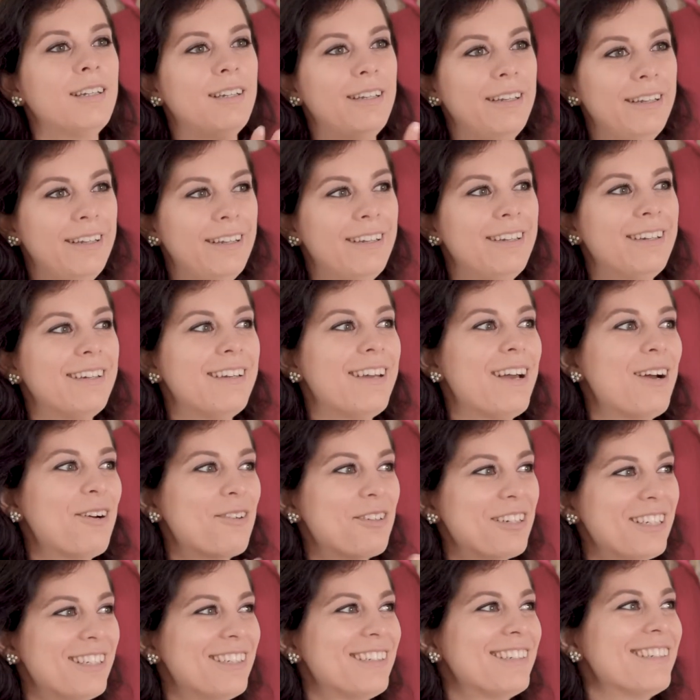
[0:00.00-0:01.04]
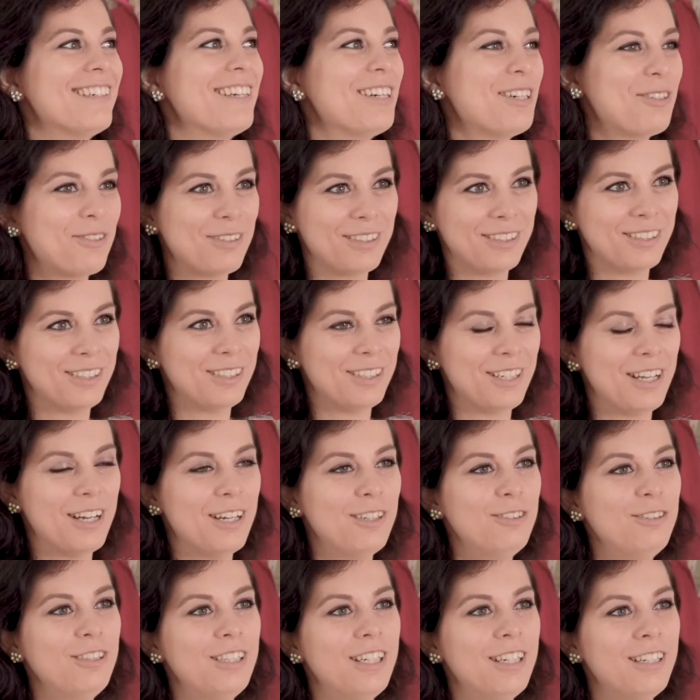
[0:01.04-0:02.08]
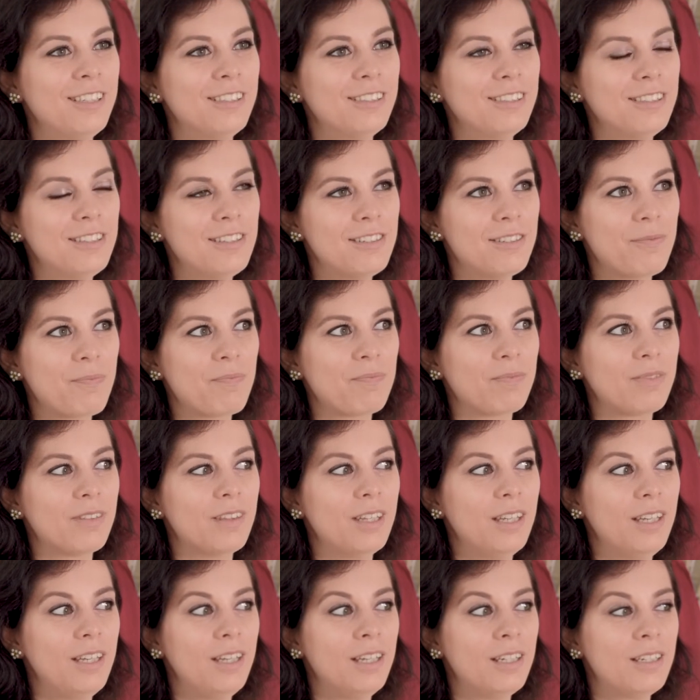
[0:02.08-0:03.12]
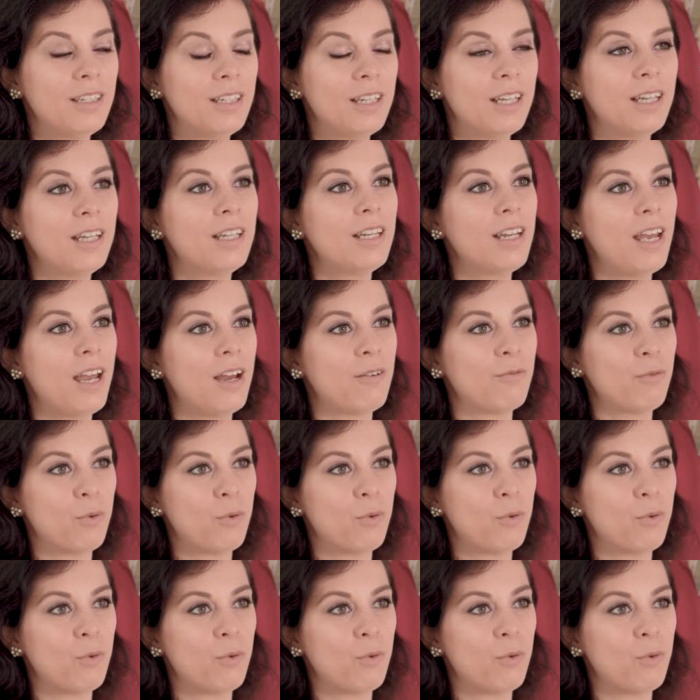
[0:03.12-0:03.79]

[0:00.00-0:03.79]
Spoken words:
in and out, in and out, in and out, and you can have